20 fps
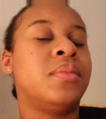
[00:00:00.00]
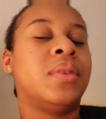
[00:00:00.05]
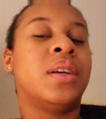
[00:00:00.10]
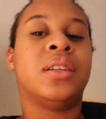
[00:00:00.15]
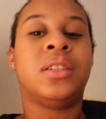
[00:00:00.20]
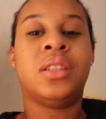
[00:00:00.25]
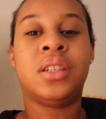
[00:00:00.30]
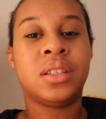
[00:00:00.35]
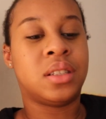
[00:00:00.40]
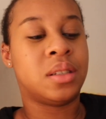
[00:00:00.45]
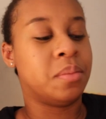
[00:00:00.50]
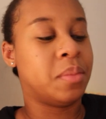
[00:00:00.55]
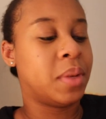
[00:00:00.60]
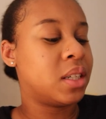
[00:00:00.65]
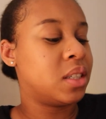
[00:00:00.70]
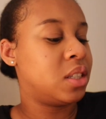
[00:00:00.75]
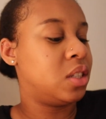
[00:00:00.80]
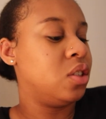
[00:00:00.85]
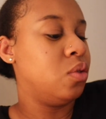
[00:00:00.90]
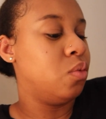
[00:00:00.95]
just
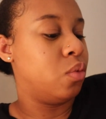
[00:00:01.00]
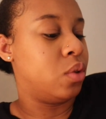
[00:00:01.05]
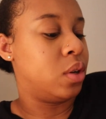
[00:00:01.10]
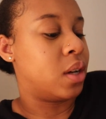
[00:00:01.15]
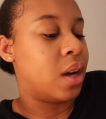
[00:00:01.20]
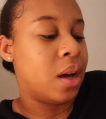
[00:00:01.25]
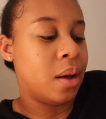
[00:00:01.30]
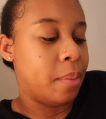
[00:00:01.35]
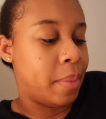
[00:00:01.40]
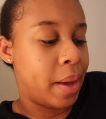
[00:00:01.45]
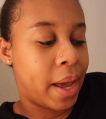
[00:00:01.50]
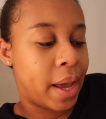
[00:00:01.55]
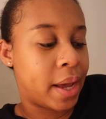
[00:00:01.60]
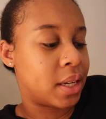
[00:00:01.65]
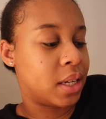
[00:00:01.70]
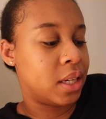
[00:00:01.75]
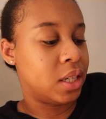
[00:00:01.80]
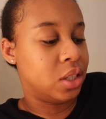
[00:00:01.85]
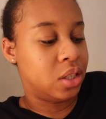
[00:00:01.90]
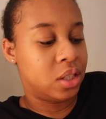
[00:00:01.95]
makes you want to come
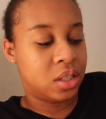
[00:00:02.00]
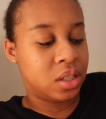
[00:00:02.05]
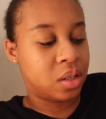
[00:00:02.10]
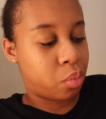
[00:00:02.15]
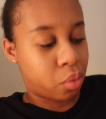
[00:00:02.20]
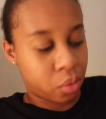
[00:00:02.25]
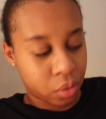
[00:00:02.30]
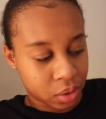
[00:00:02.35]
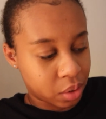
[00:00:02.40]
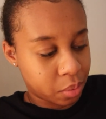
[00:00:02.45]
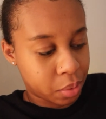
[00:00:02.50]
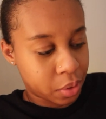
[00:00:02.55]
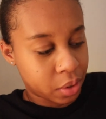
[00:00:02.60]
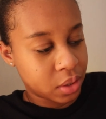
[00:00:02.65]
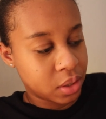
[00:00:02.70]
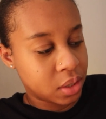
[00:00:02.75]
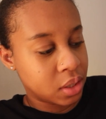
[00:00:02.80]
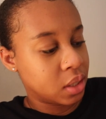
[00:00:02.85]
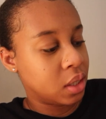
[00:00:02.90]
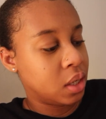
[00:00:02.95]
back and just support the
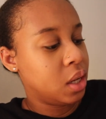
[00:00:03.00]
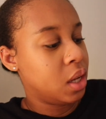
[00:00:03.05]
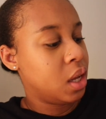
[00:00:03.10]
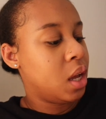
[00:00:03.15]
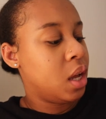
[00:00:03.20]
person.